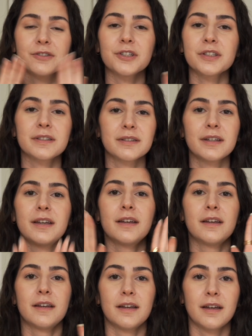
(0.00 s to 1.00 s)
they're just
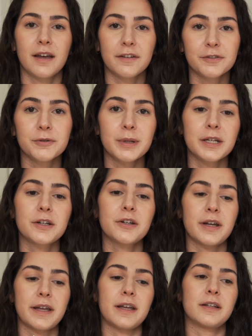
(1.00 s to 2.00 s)

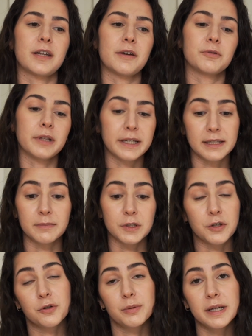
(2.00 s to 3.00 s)
everywhere, and I would like them
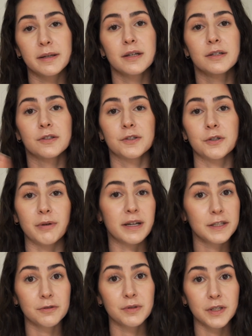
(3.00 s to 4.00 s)
to go away. So
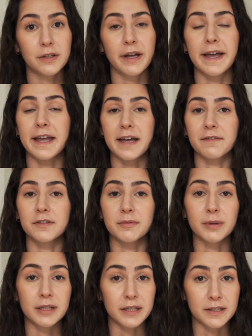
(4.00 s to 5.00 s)
as a result, I have
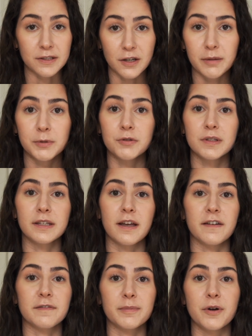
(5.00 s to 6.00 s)
completely stopped using
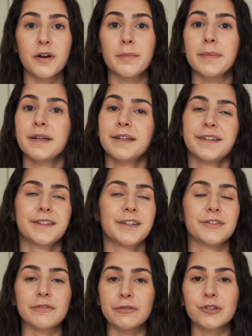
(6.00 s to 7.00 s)
F-Balm.
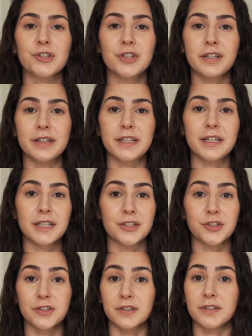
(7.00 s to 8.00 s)
Unfortunately,
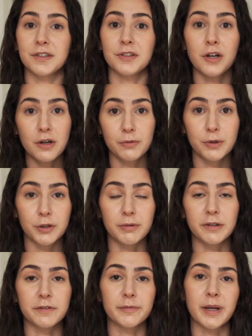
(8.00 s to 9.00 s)
it just does not work
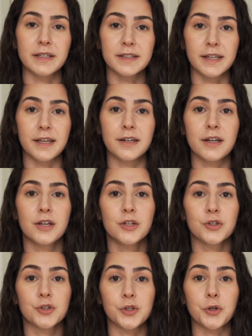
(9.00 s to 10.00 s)
well for my skin,
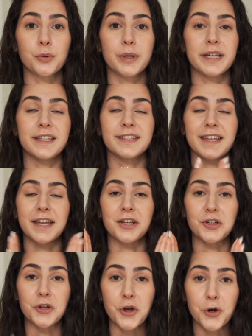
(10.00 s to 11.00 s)
so it is
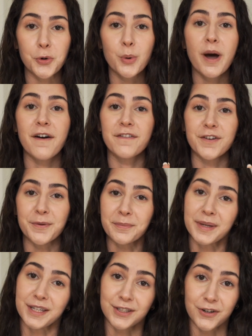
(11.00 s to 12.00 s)
a no from
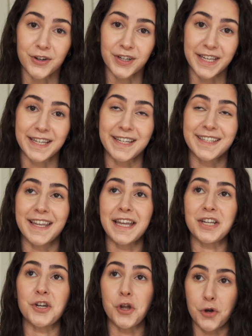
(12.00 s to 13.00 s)
me, dog. It is
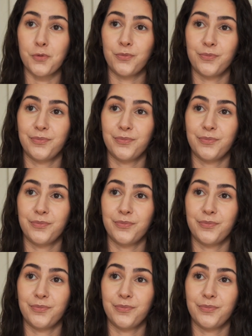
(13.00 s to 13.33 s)
a no.